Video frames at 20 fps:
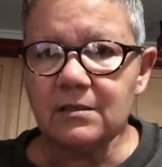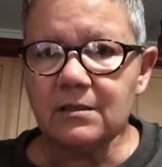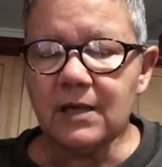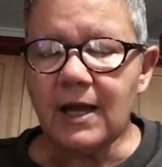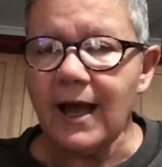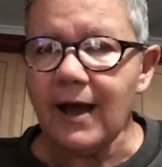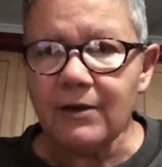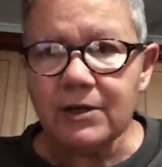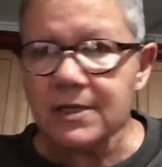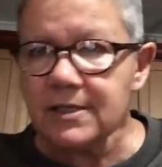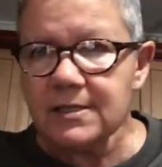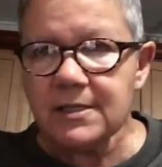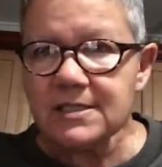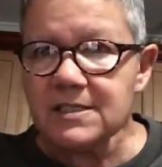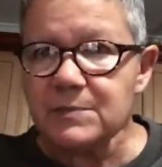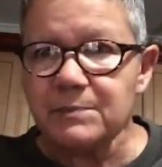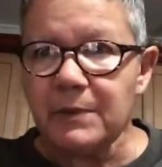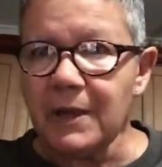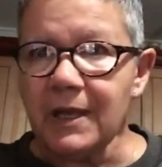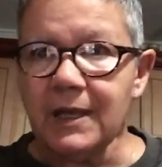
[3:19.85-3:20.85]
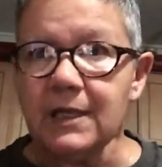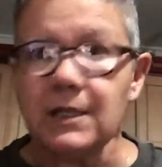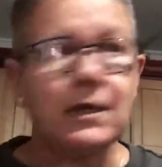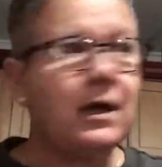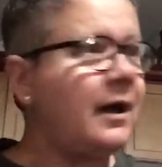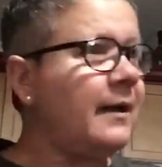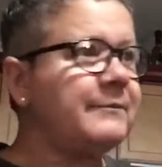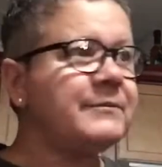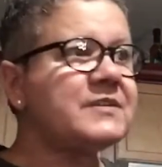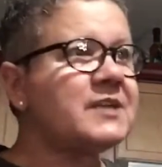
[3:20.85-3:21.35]
How could this be?
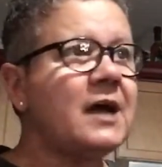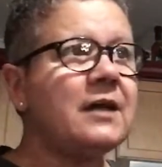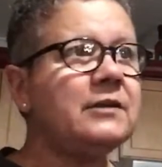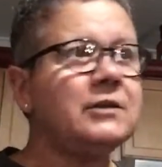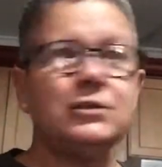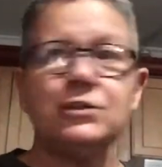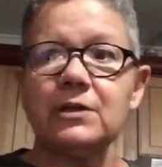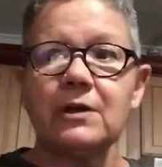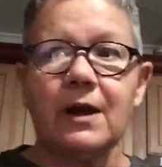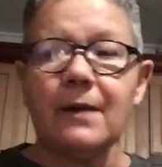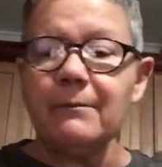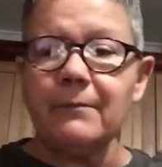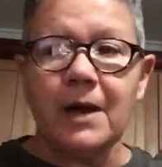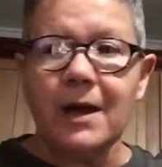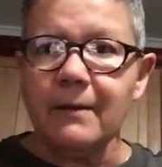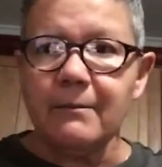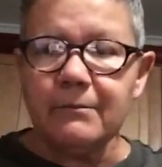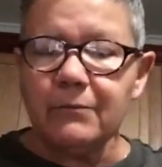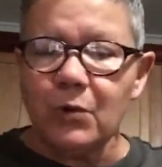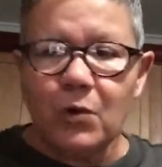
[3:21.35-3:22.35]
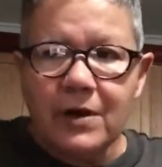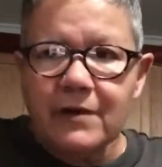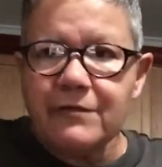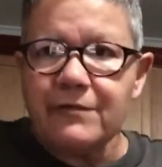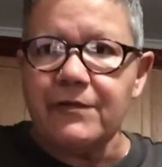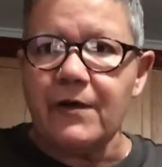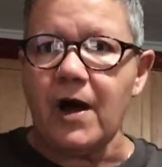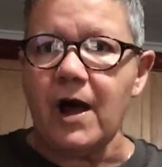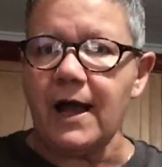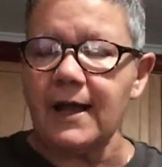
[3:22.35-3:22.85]
I'm telling you, I'm
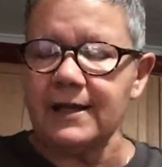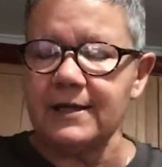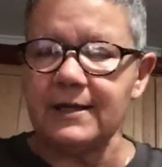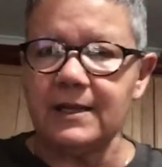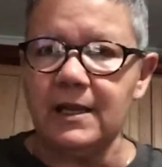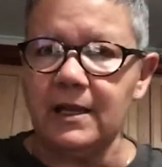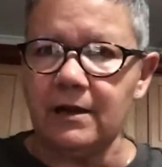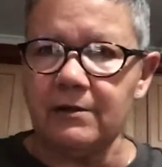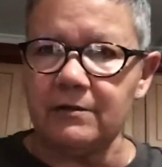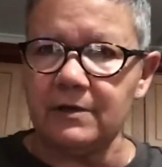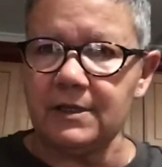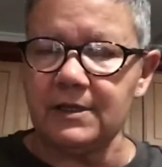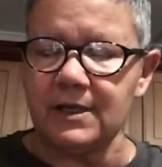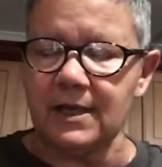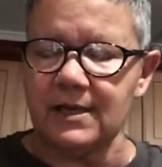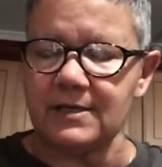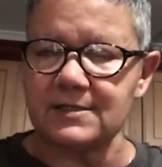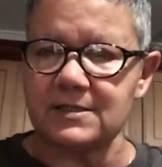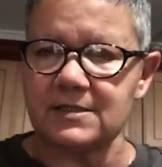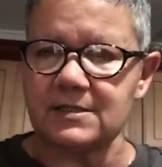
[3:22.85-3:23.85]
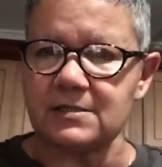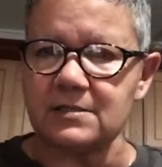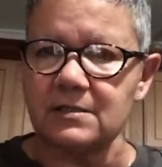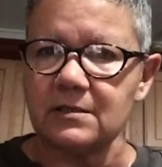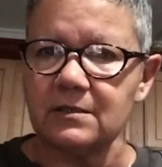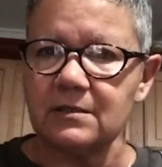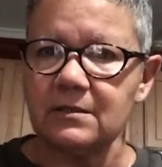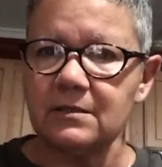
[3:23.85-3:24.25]
mortified hearing this.